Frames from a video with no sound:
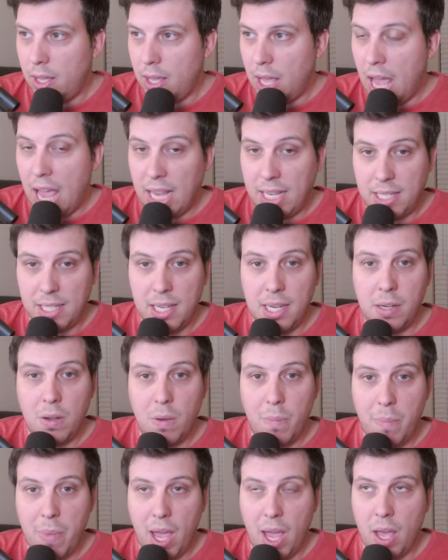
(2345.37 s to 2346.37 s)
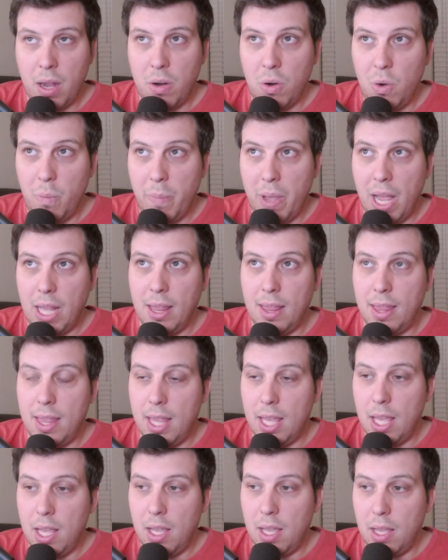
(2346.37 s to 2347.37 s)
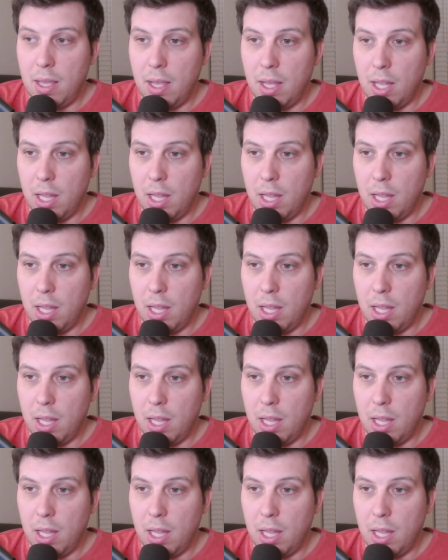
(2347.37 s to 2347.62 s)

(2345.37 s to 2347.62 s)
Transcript: a single man who made the